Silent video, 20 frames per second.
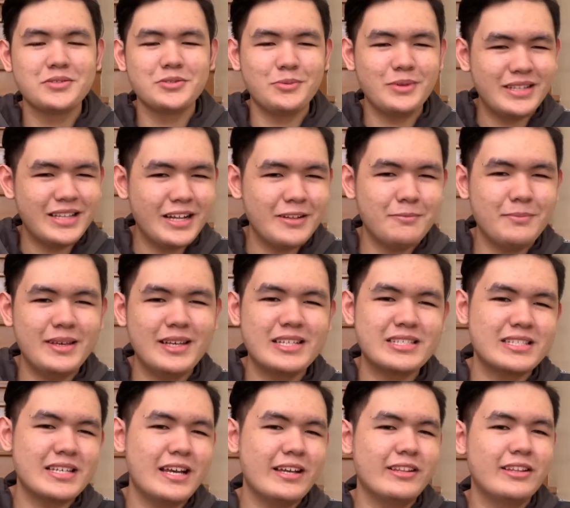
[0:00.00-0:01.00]
So with that being
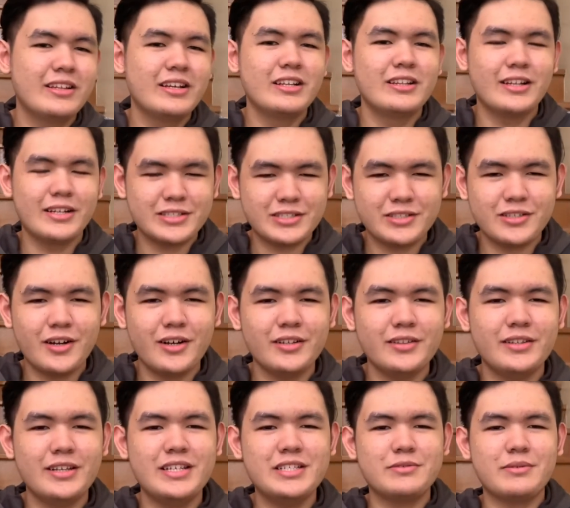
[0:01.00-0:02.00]
said, let's
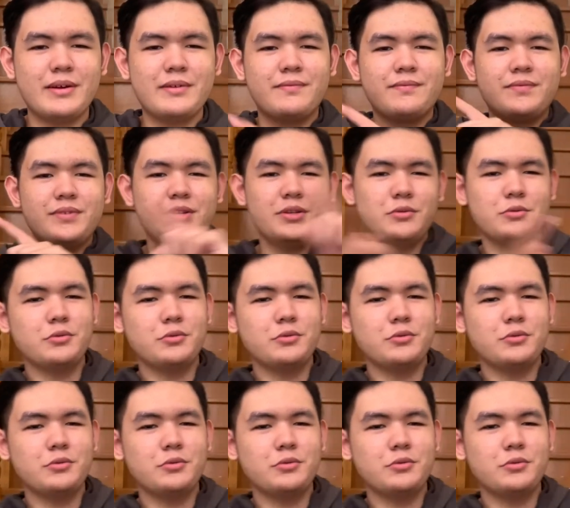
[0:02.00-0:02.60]
start this review.